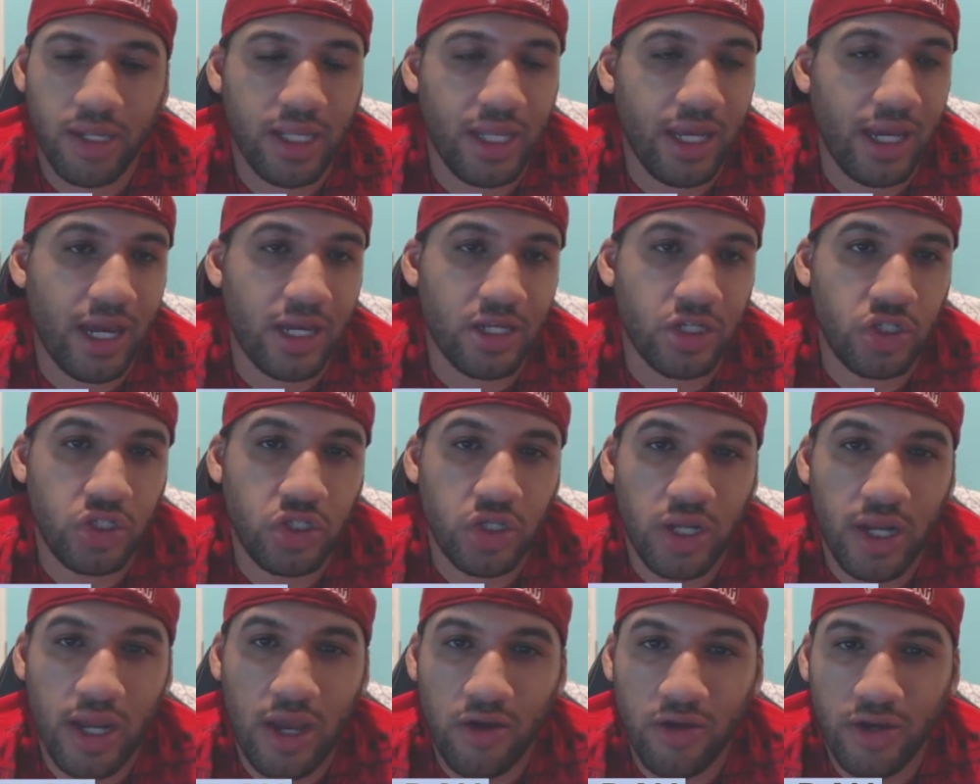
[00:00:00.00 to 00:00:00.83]
Then they got
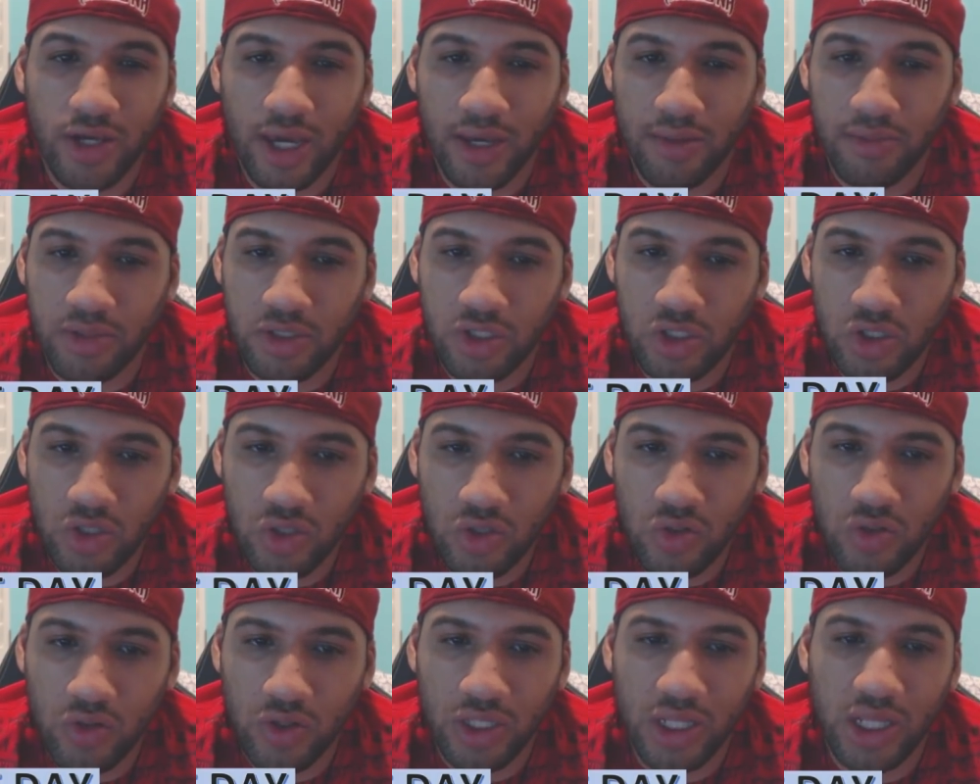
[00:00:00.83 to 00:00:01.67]
shut out game
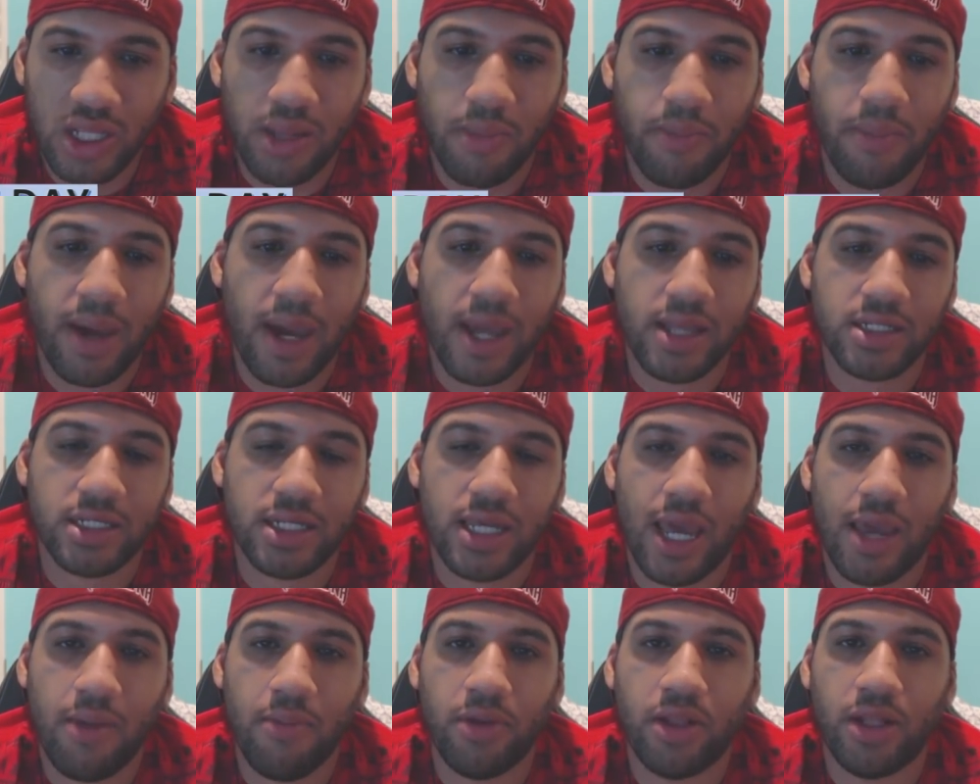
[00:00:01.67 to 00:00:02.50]
2, and then the bats
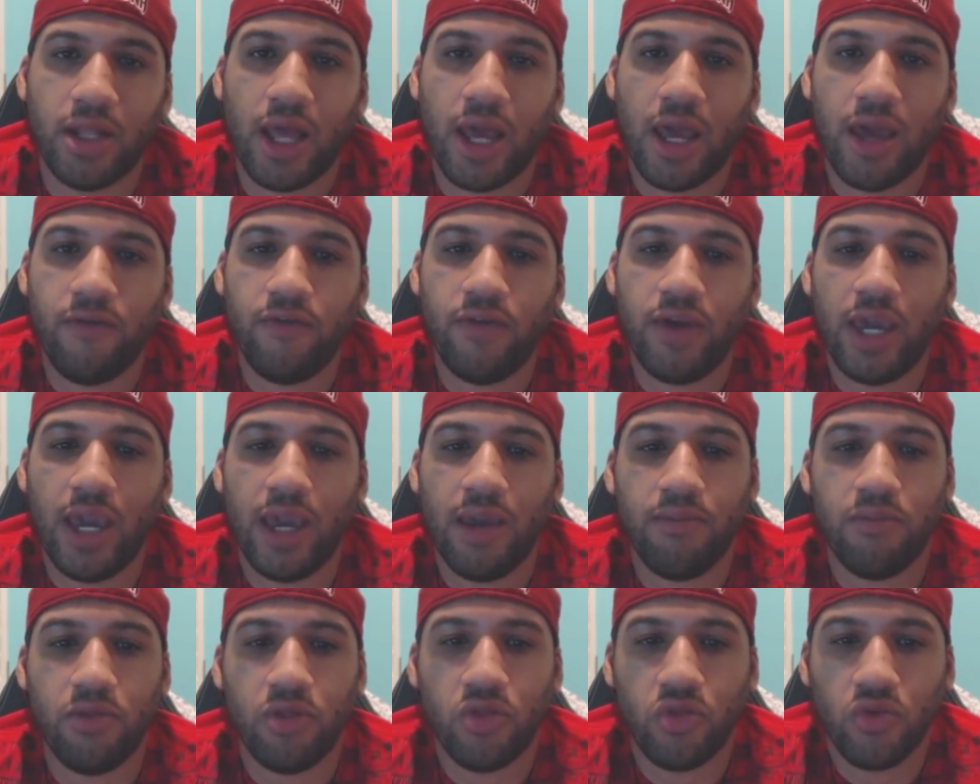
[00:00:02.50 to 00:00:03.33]
came alive
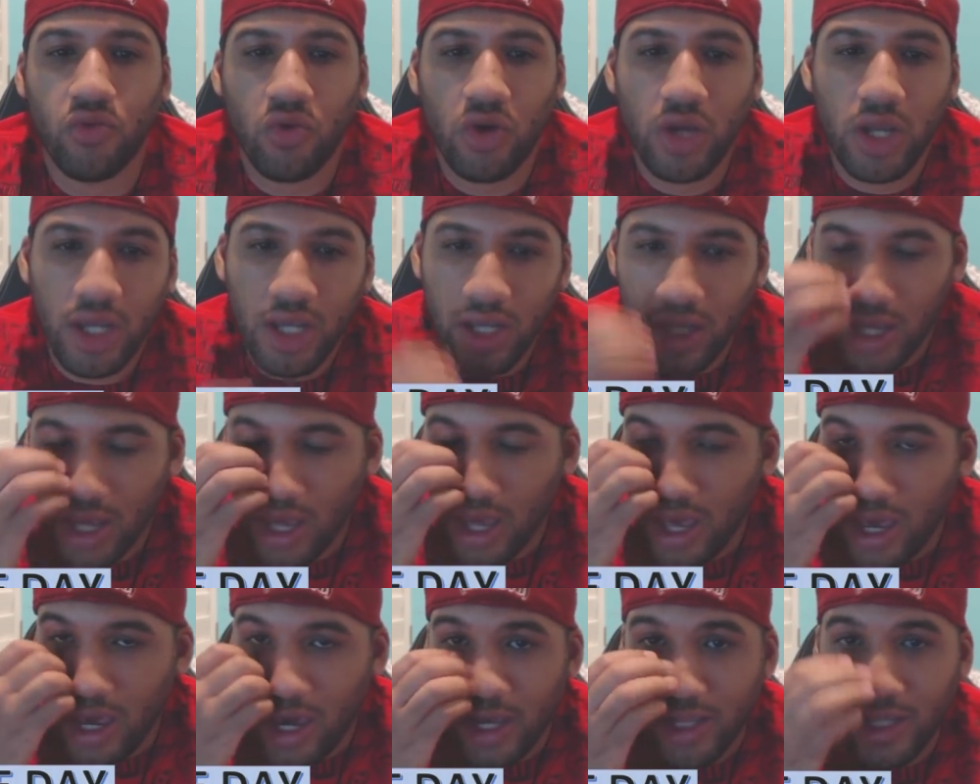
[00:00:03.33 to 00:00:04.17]
game 3.
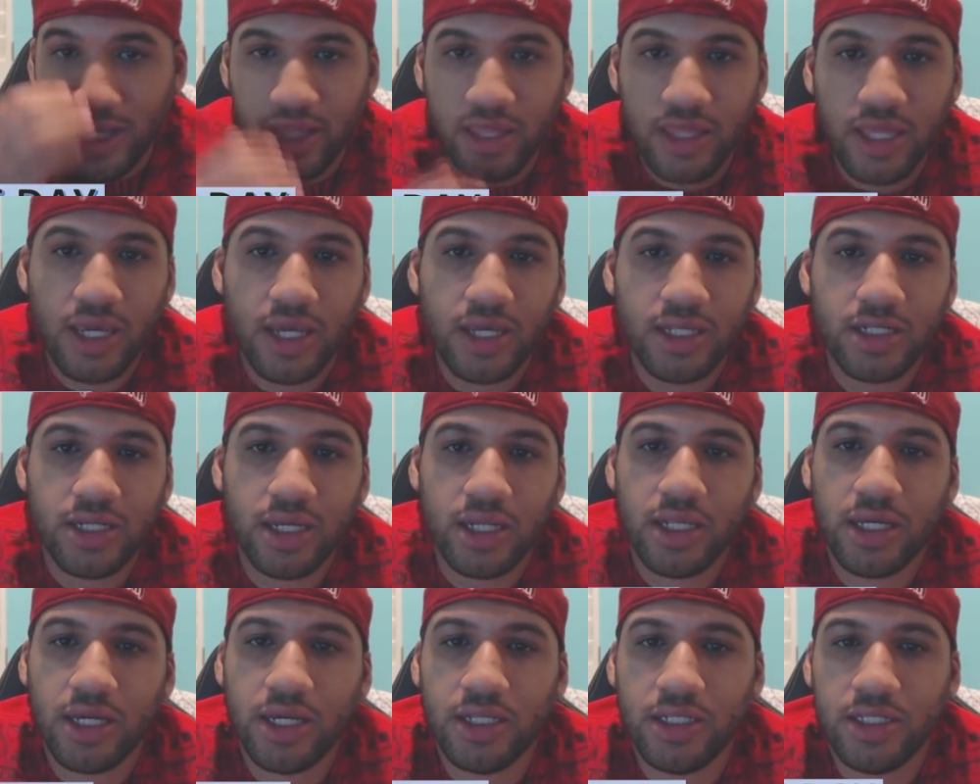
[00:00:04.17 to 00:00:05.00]
And I think it's
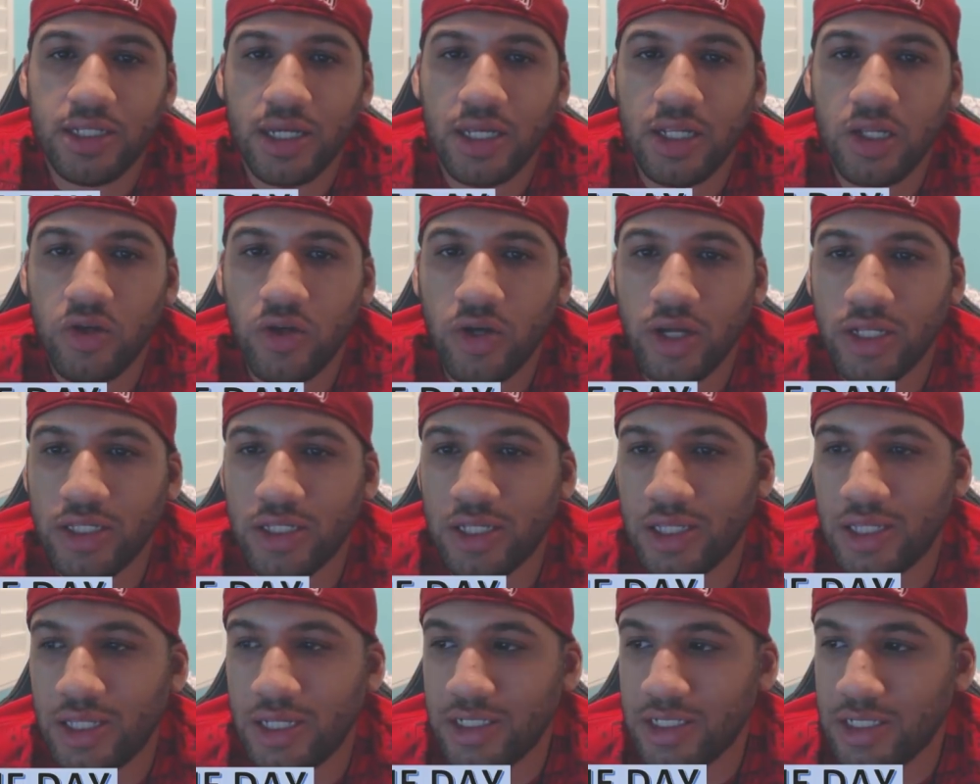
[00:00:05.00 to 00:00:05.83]
going to continue
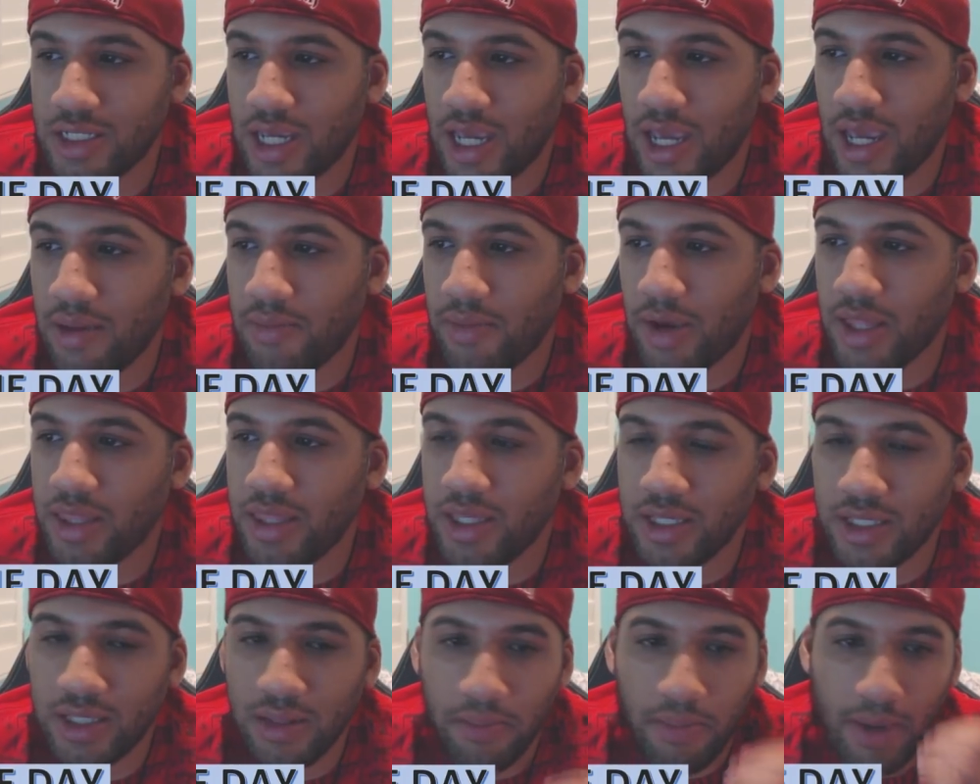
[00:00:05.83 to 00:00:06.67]
into this game. I
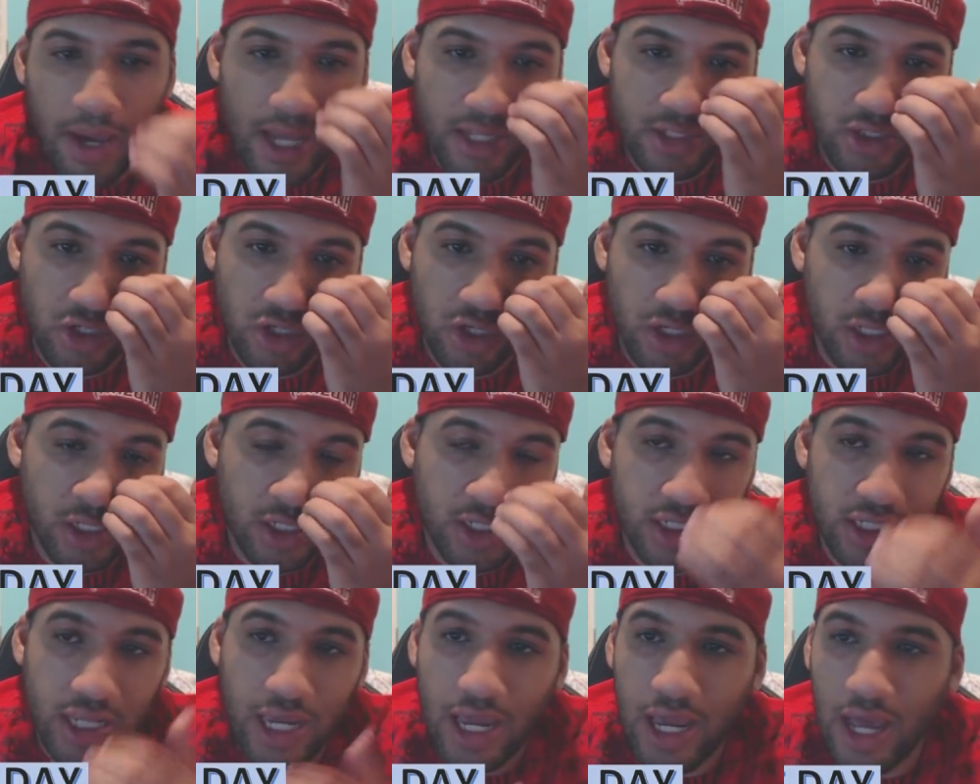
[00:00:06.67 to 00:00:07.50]
think the bats are going to
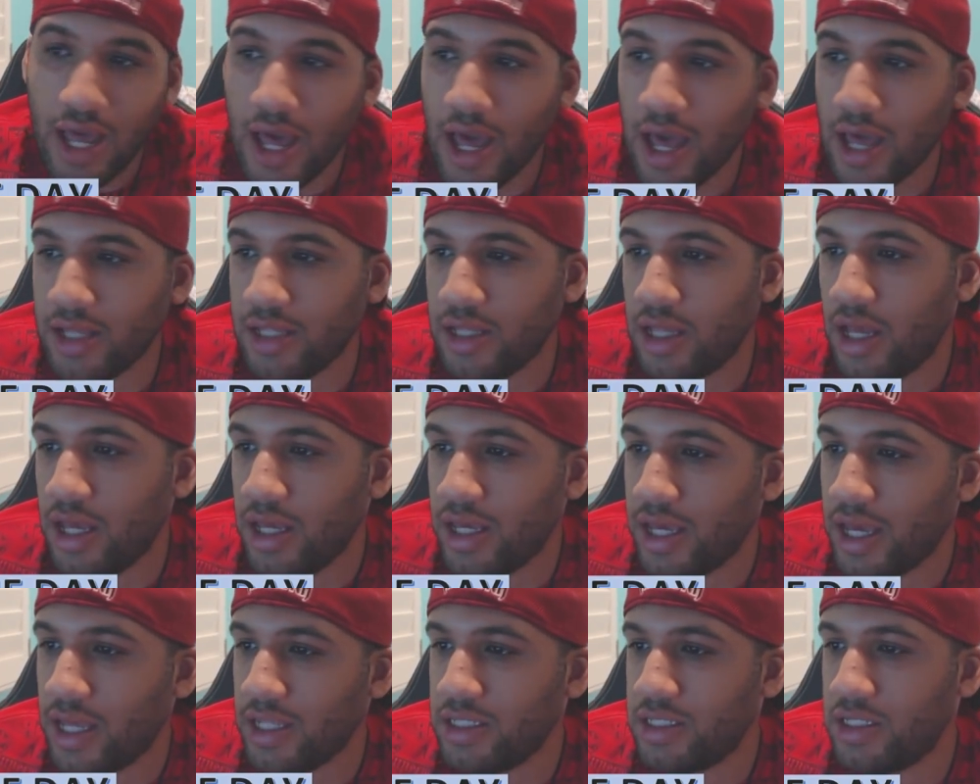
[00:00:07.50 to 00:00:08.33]
stay hot
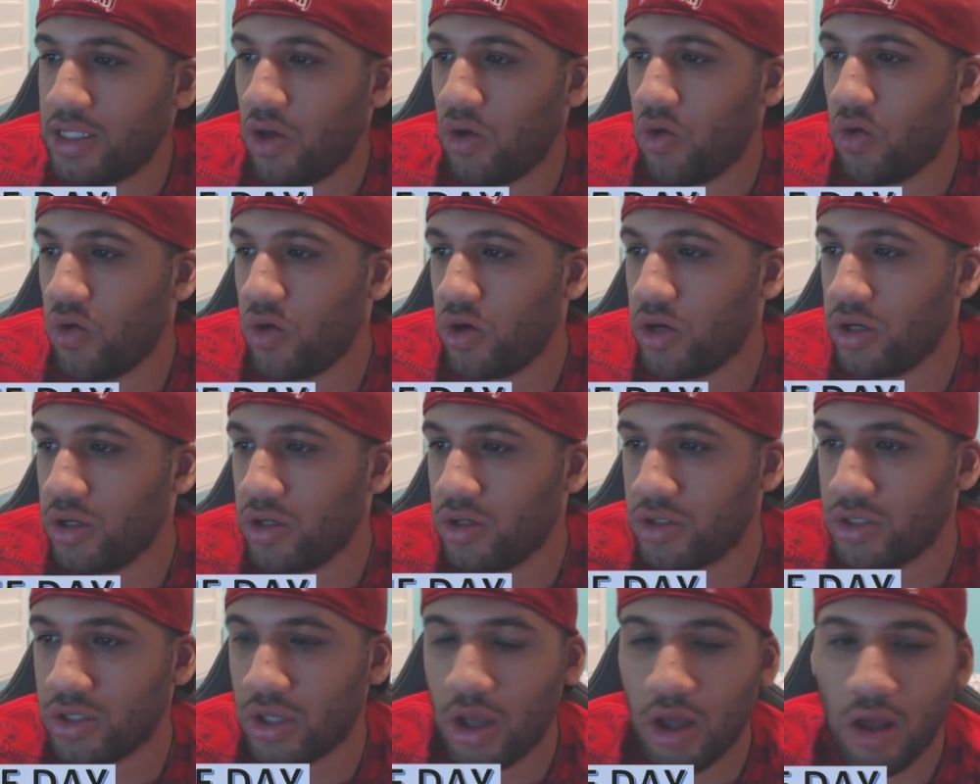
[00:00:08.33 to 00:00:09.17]
against the
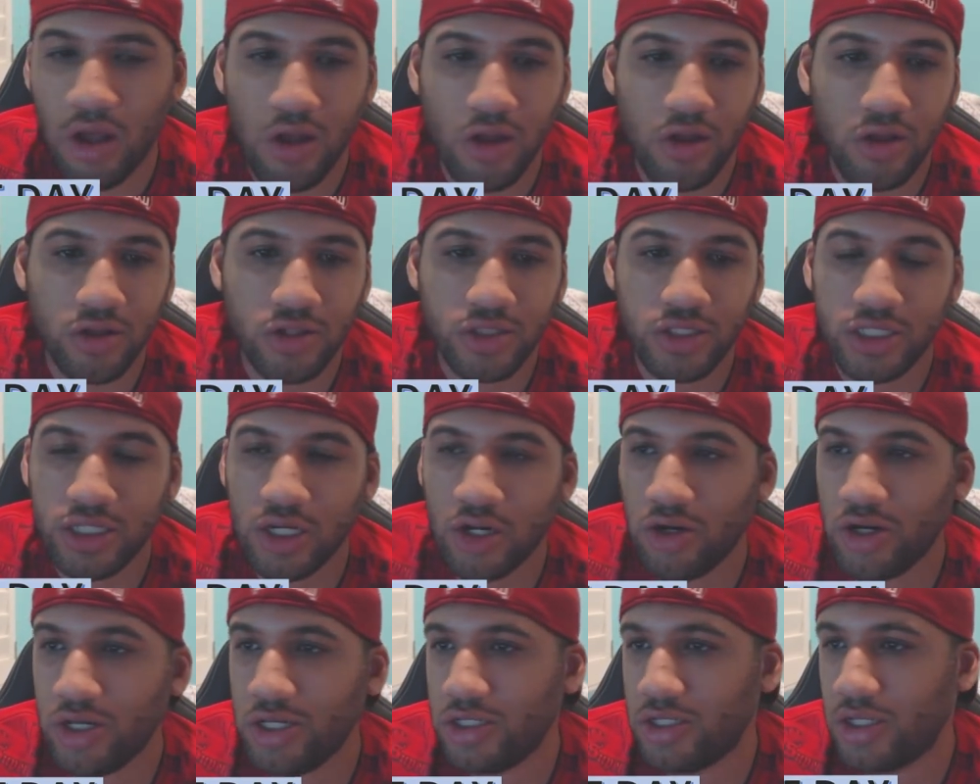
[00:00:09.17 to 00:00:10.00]
Orioles all
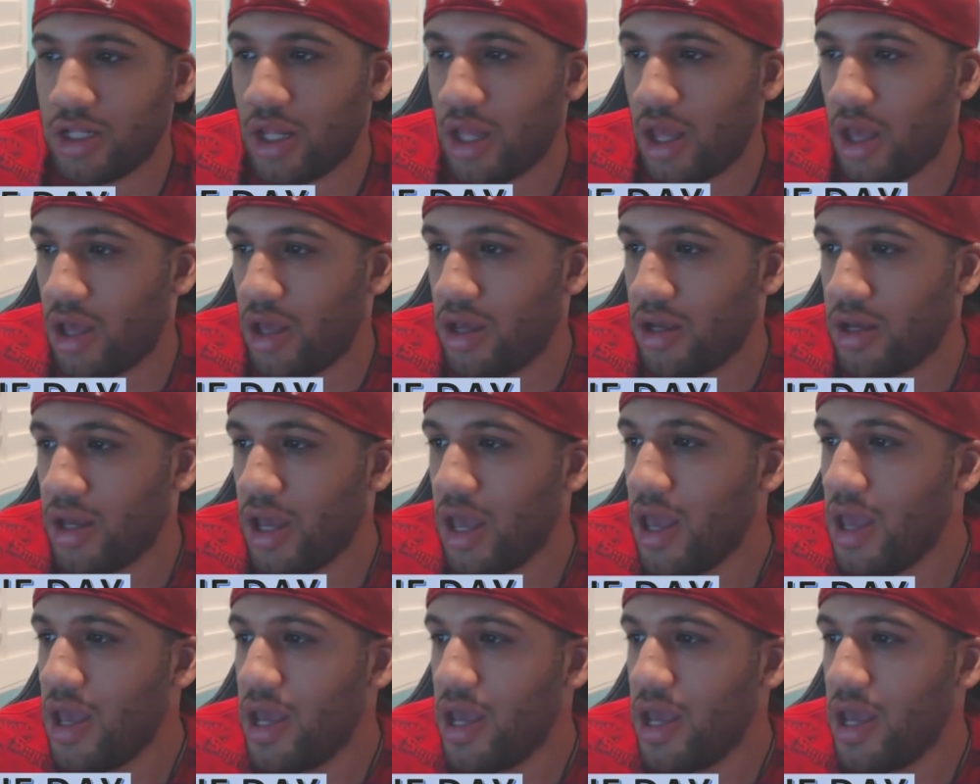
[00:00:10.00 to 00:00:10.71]
series long.